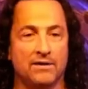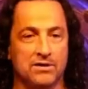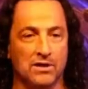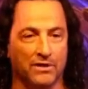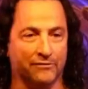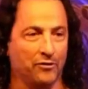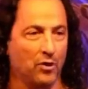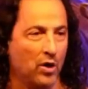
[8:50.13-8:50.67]
to
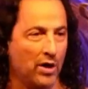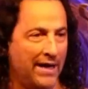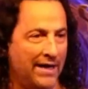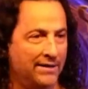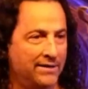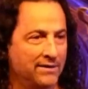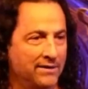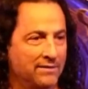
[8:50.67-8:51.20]
the forehead,
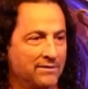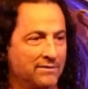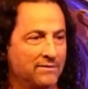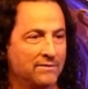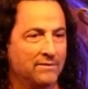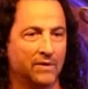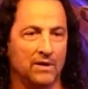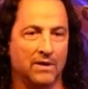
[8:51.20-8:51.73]

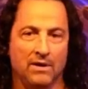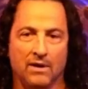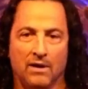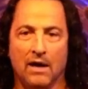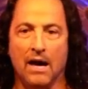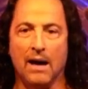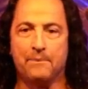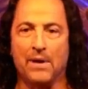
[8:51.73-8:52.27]

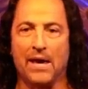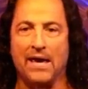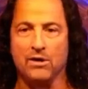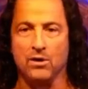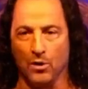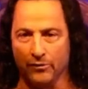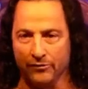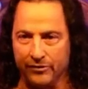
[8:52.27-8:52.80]
up and
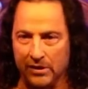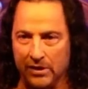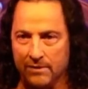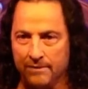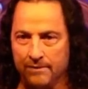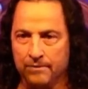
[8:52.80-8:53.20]
over.